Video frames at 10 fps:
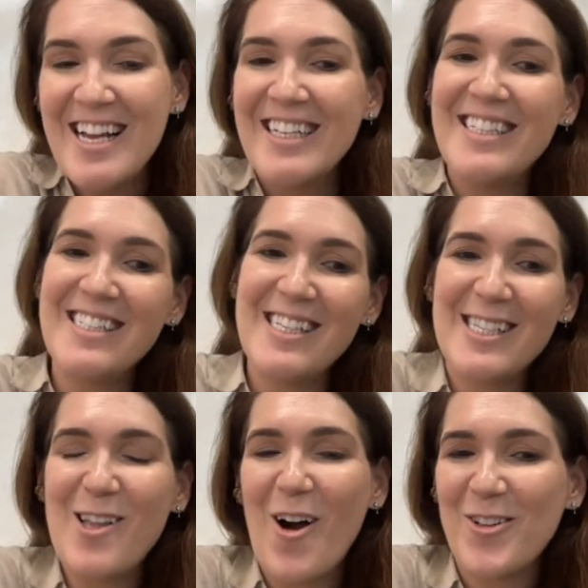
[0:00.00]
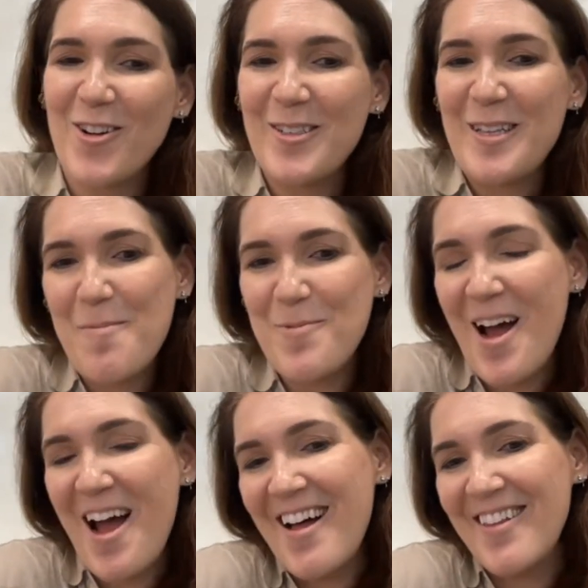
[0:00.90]
This is Dr. Deborah
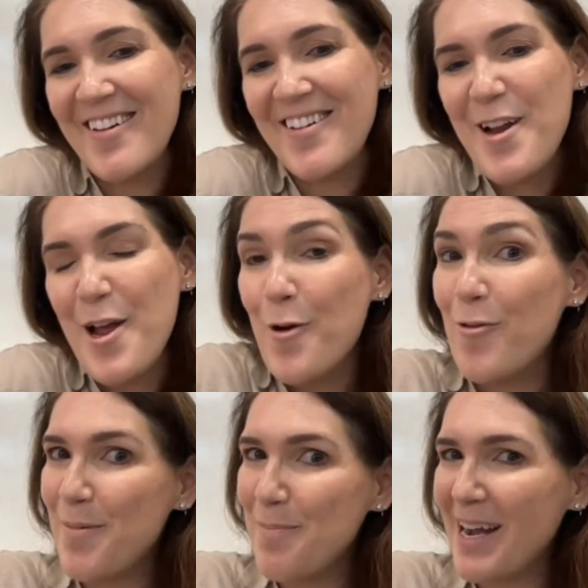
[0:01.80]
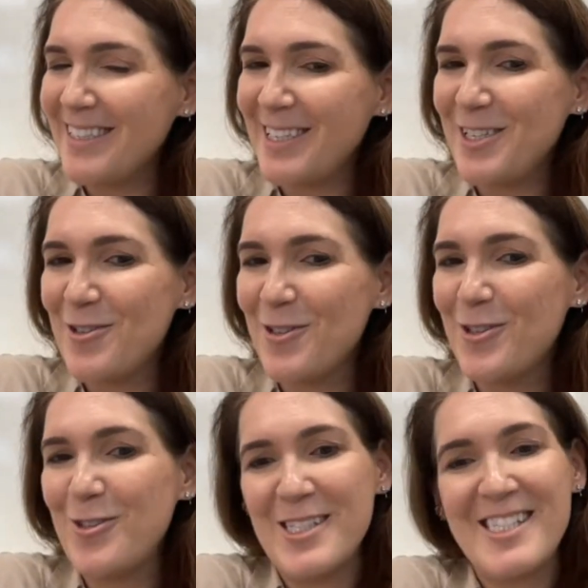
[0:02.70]
Heller reminding you
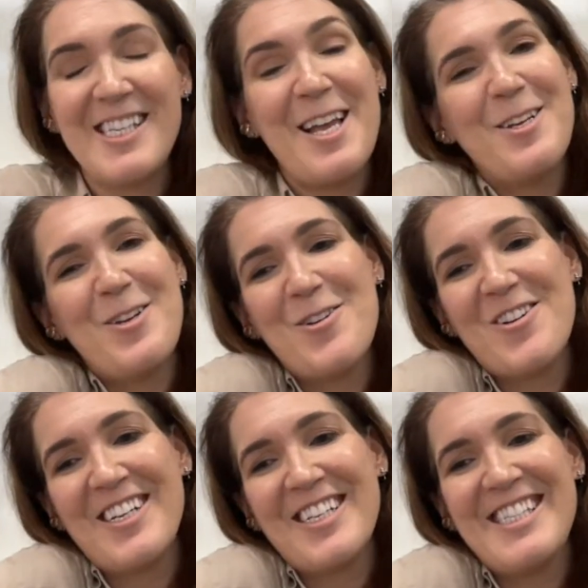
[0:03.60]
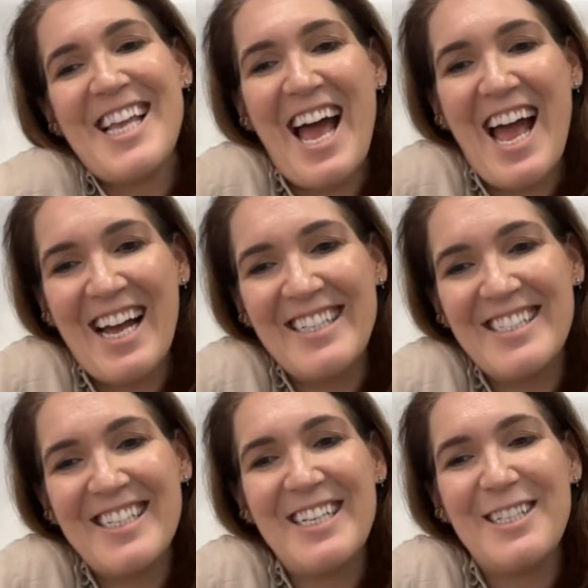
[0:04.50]
to stay curious and
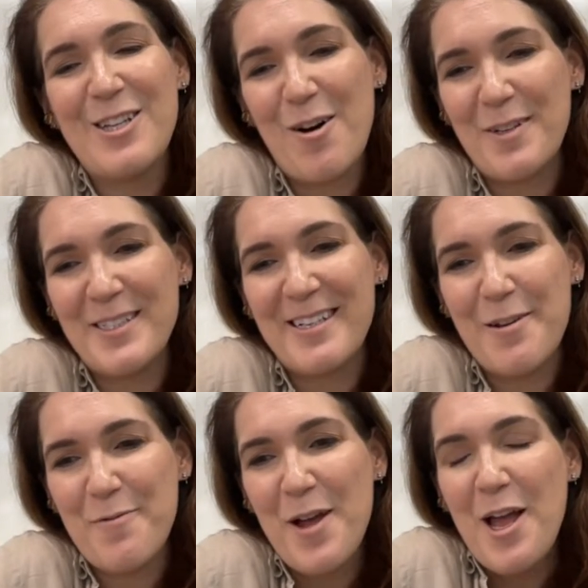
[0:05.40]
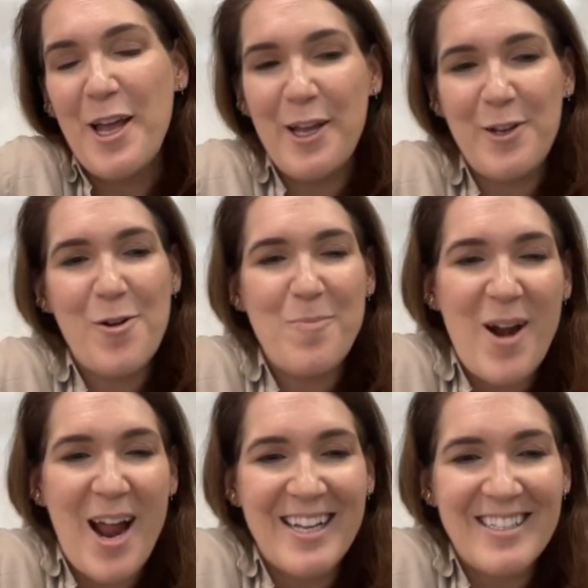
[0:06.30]
innovative in your
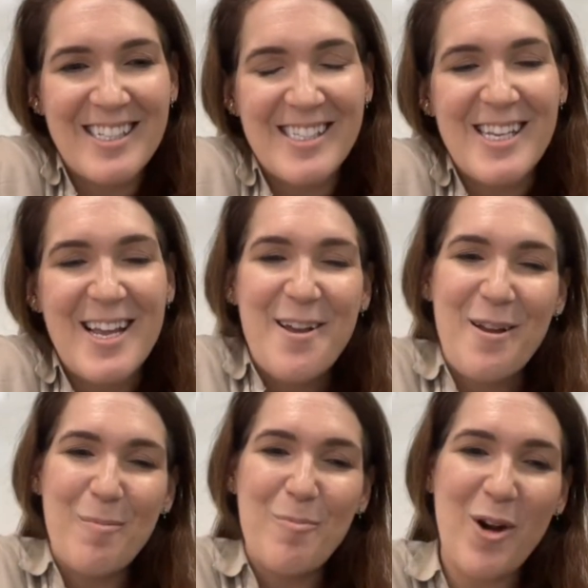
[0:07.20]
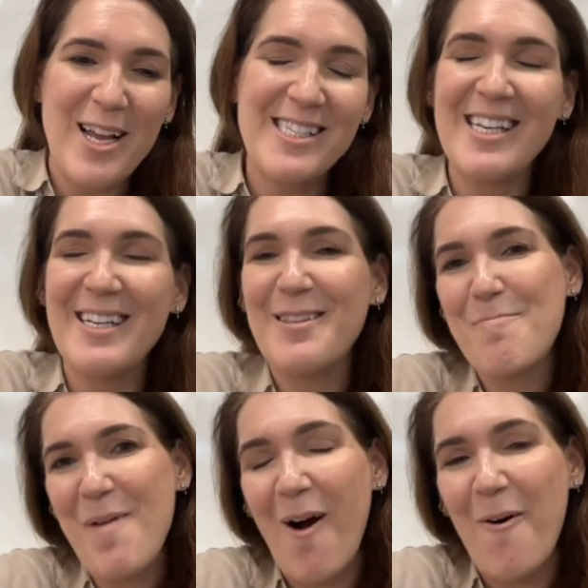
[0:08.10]
practice, embracing the
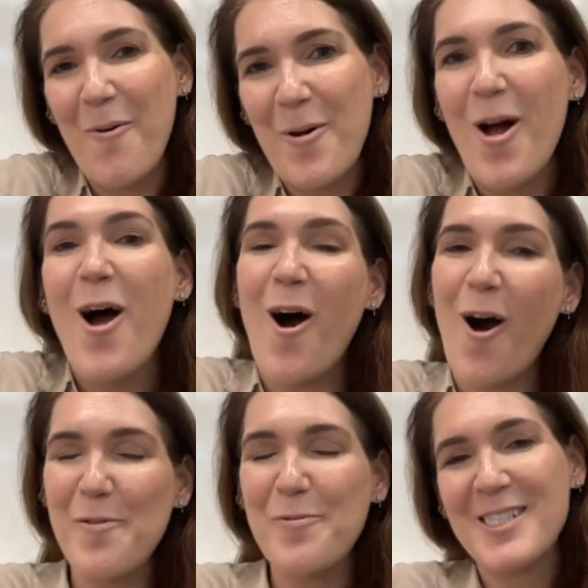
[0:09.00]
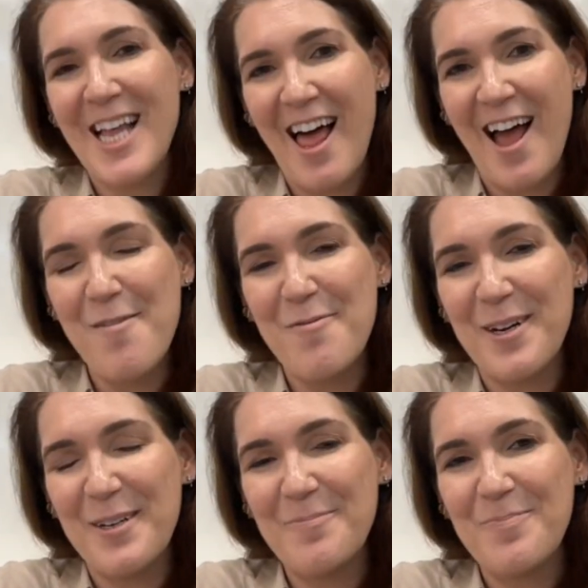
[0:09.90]
power of saliva.